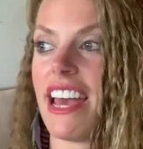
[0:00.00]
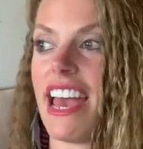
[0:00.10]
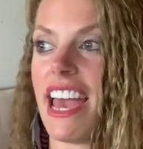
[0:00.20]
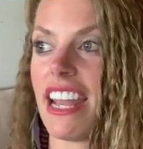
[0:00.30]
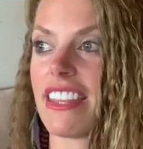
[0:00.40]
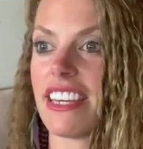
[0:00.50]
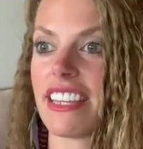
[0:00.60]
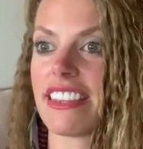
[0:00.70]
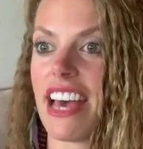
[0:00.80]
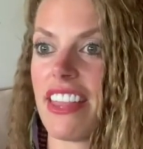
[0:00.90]
and I think
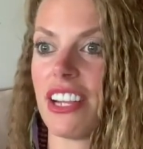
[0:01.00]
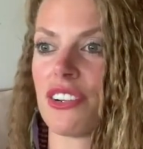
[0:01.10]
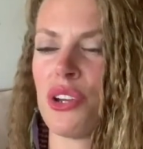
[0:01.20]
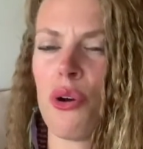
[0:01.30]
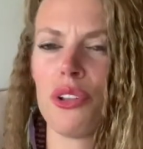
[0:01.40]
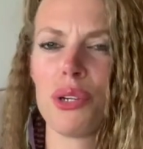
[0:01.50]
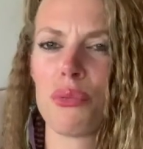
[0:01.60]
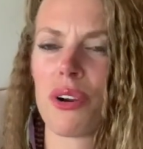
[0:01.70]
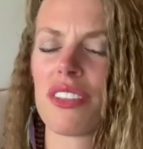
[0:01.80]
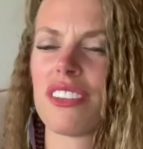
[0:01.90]
that they're totally
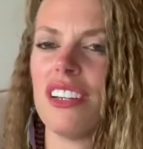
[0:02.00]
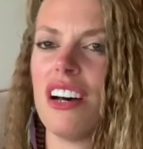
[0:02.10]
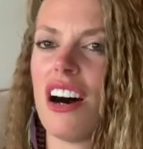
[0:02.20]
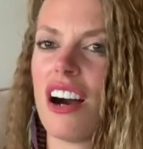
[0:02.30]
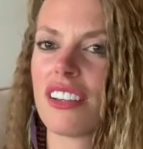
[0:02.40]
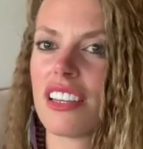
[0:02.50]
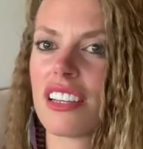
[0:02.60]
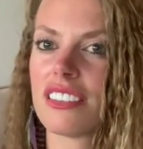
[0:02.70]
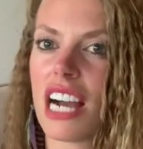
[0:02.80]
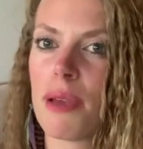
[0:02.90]
worth hugging,
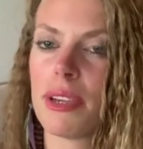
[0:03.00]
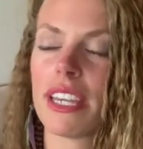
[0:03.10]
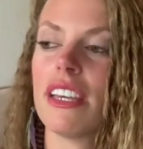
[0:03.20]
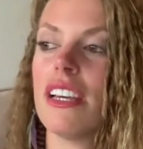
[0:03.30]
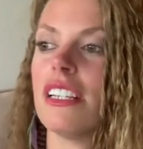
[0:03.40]
climbing,